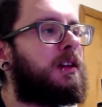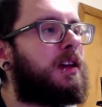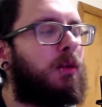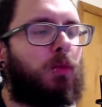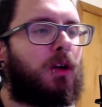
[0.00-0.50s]

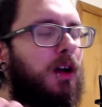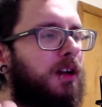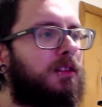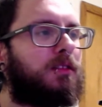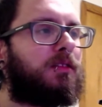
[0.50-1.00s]
And we'll
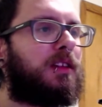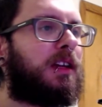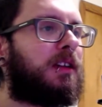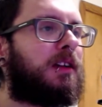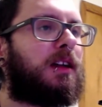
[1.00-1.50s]

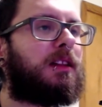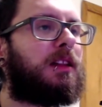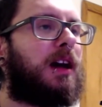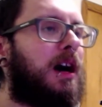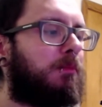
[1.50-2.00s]
understand a
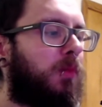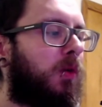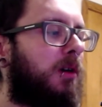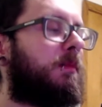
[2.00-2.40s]
lot more